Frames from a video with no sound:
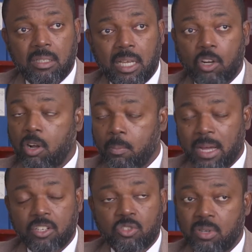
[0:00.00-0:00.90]
and all
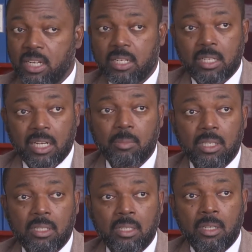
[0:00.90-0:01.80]
matters related to climate
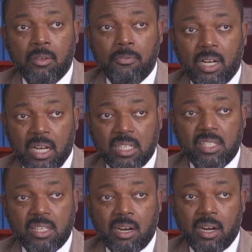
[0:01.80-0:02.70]
for
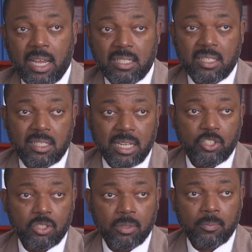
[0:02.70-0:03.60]
us are
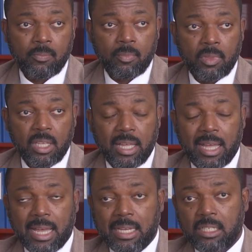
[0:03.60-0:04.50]
existential.
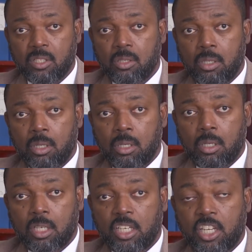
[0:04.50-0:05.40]
And
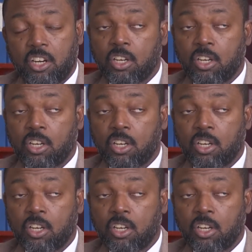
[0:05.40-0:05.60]
care